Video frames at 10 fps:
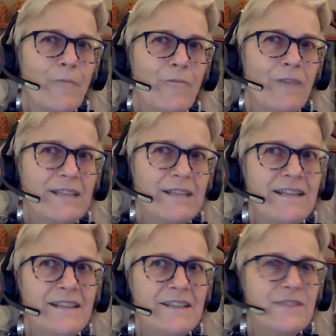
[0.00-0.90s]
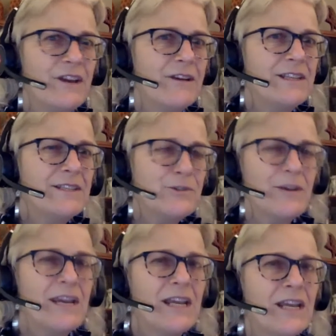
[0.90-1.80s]
written in this very
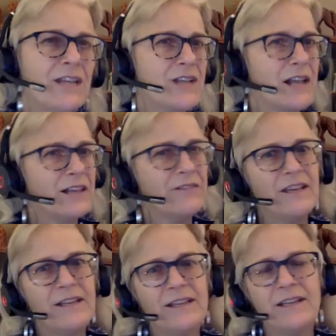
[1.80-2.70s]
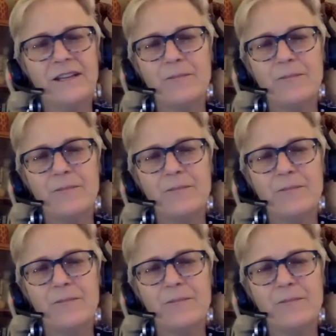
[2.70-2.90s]
strange, elevated,